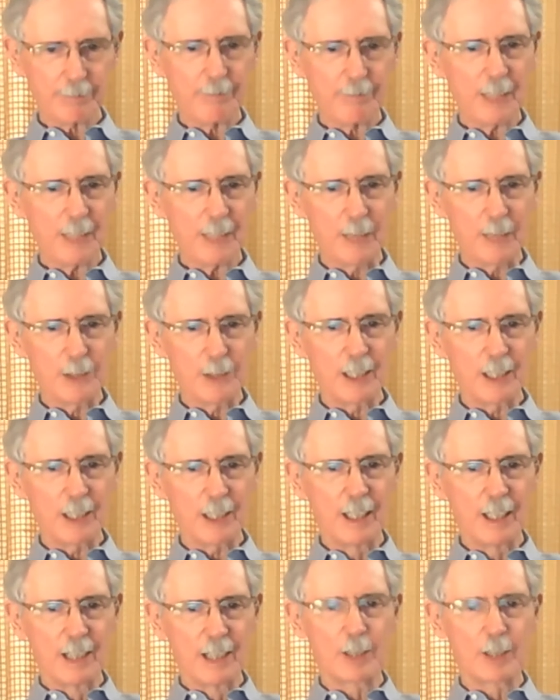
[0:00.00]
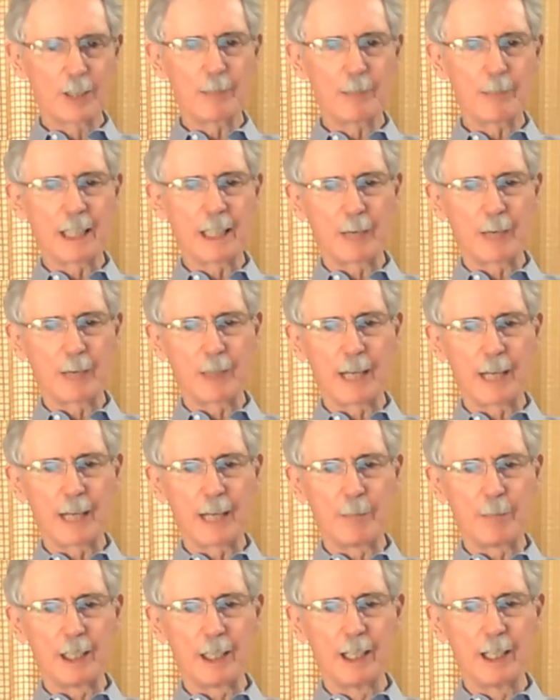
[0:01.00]
It was something that would have
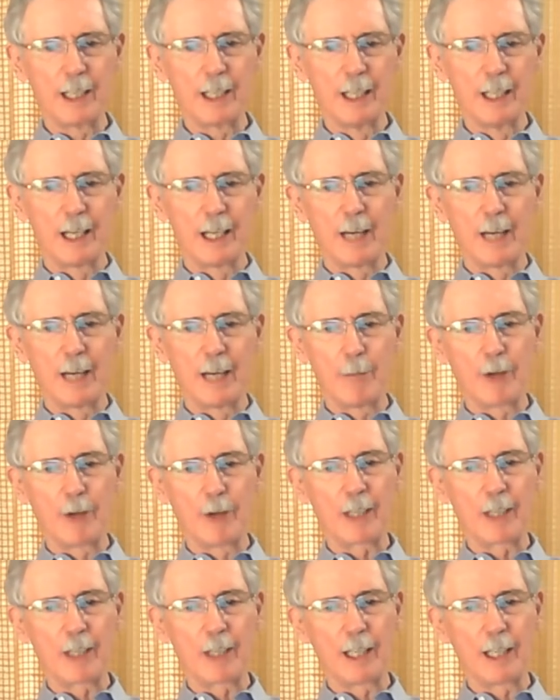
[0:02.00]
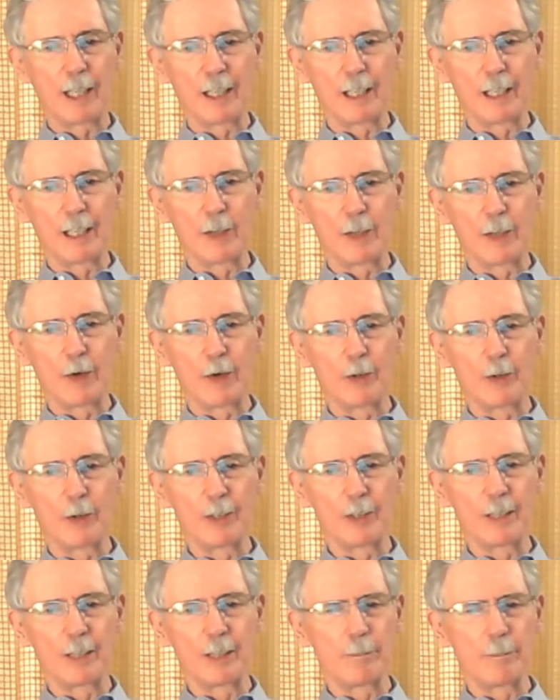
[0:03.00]
been apparently an old,
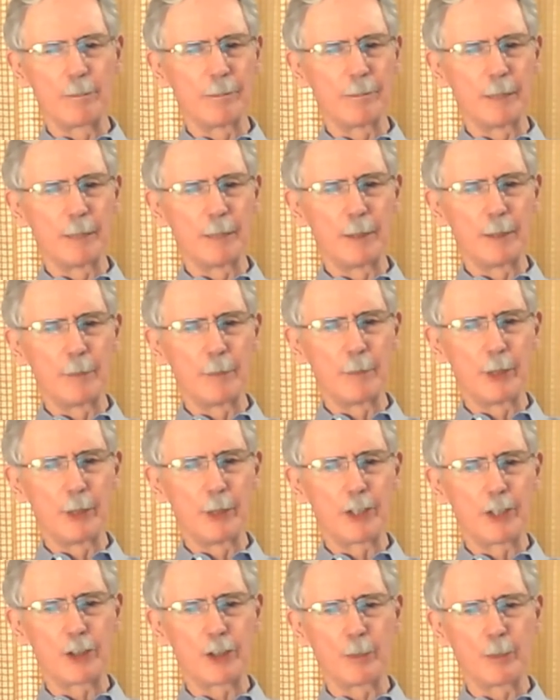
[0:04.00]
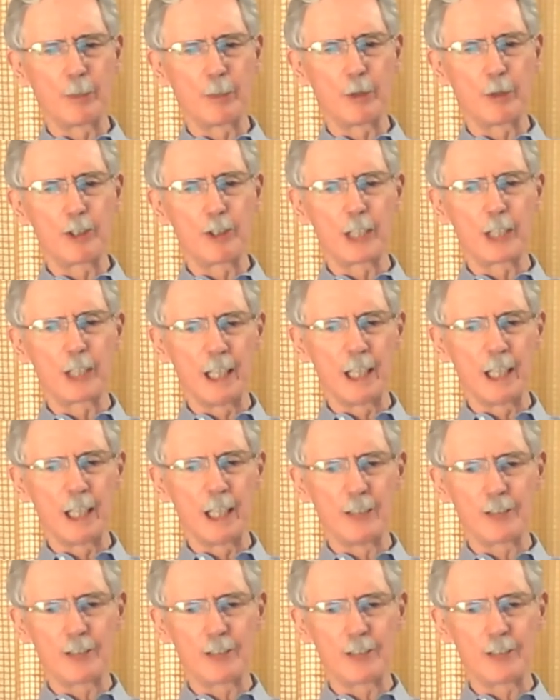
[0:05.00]
maybe British or Portuguese
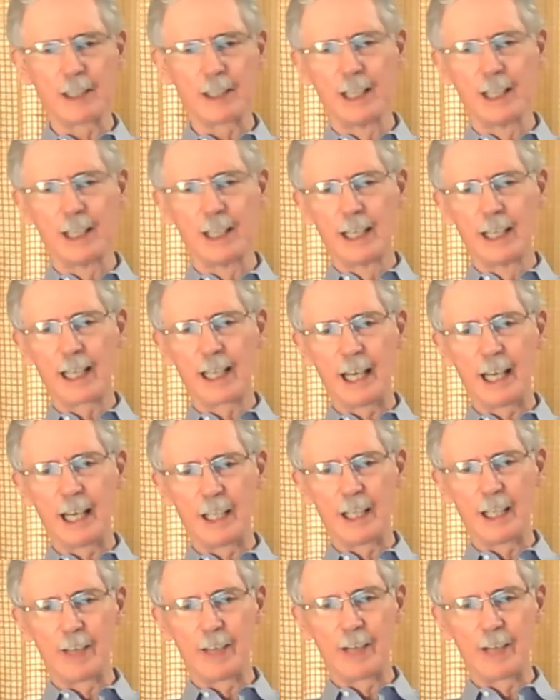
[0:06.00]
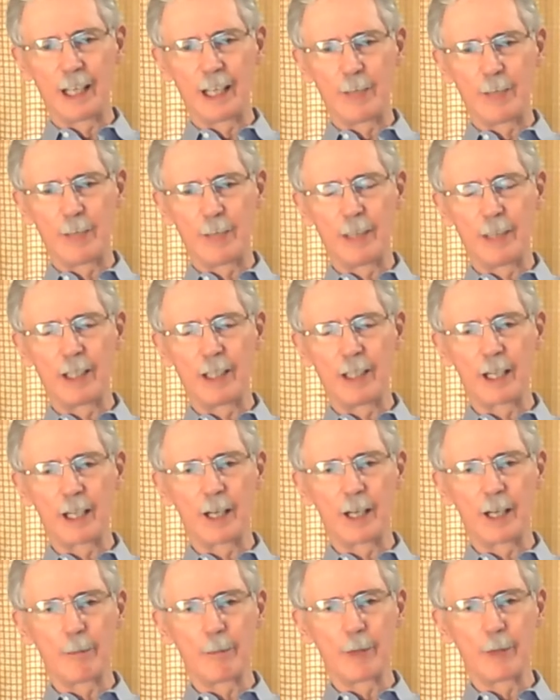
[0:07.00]
cannon that had been dug
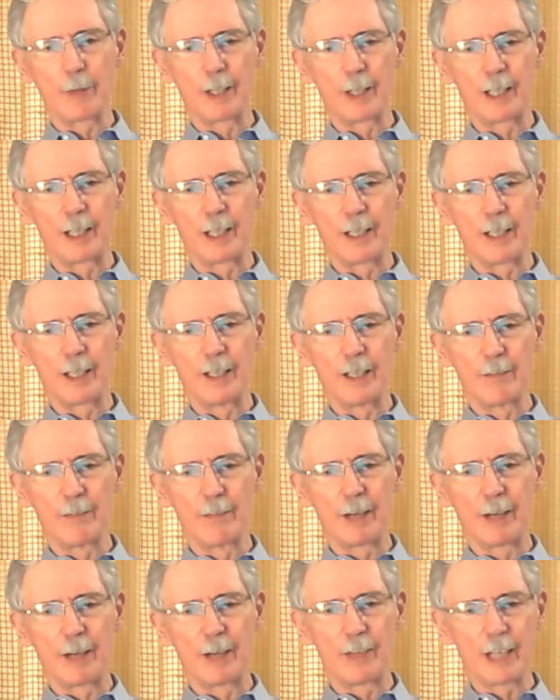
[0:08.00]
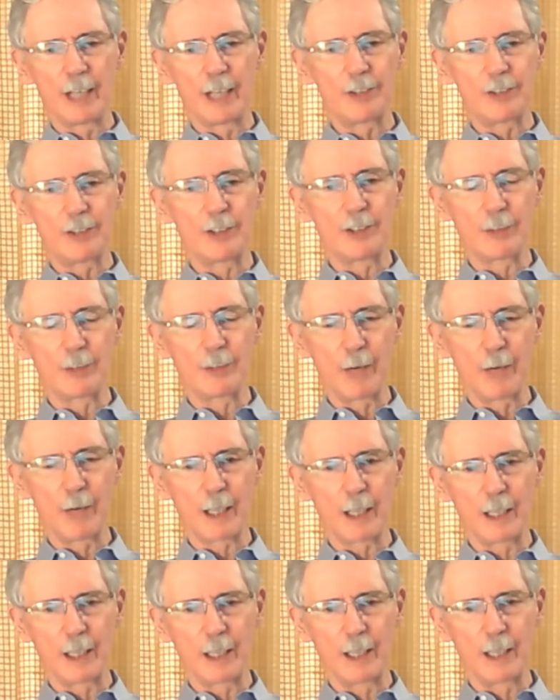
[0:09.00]
up when the foundations of
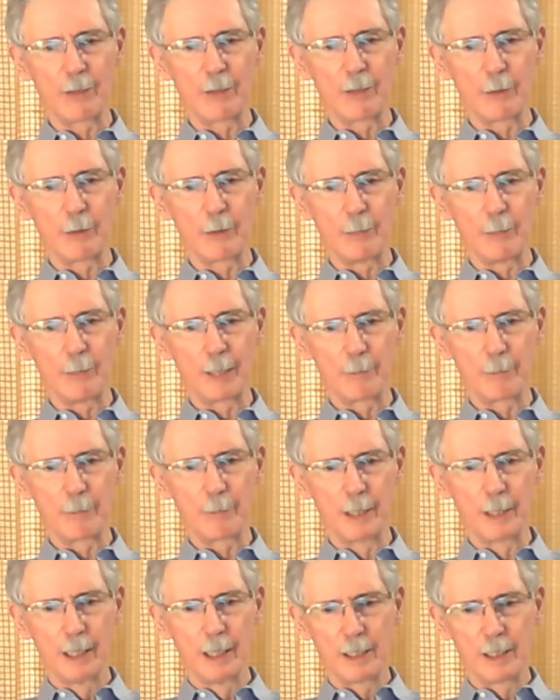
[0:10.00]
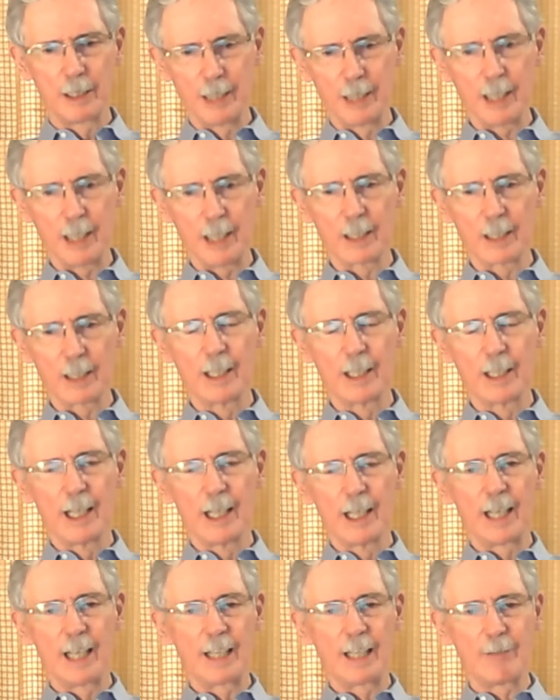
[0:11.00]
Wankhedr were being dug, and
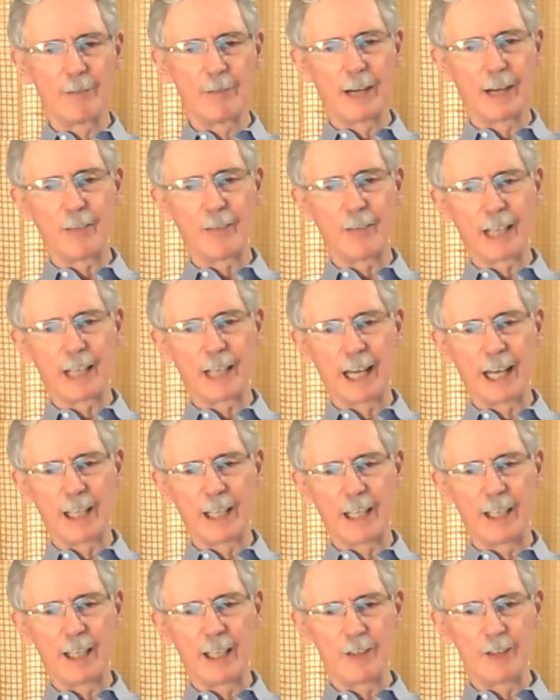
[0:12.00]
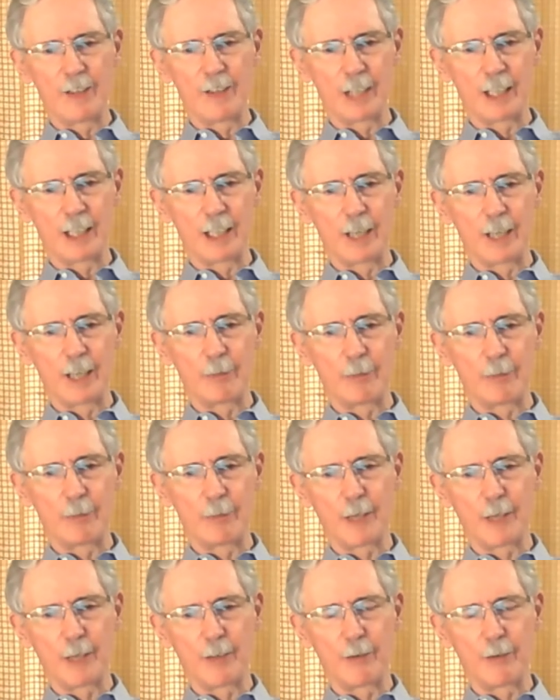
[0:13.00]
they found the cannon and set it up in front
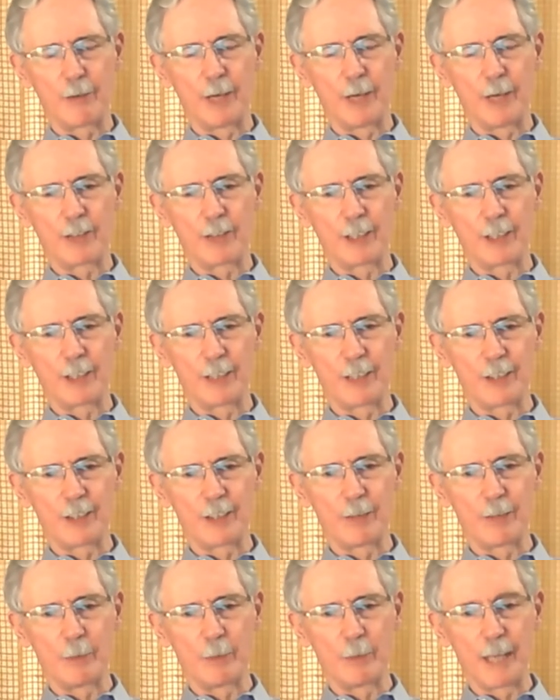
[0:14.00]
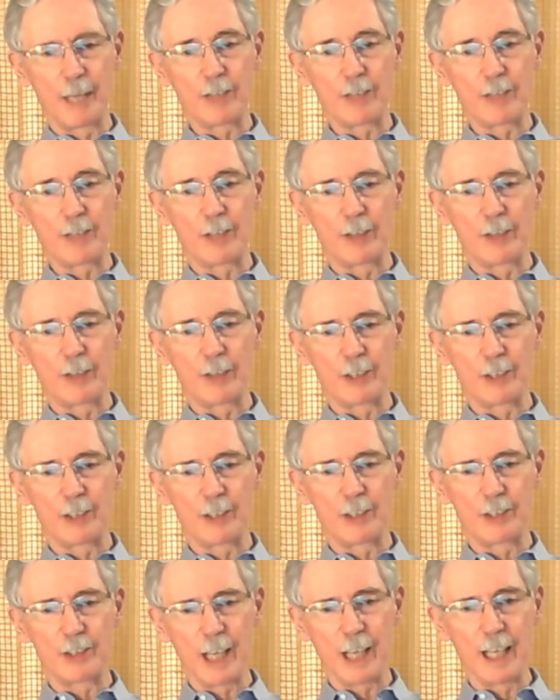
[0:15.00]
of the residence and remains there to this
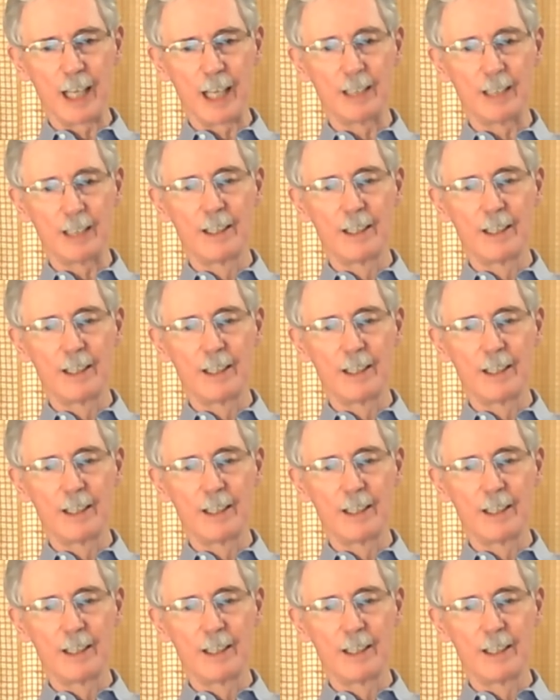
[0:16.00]
day.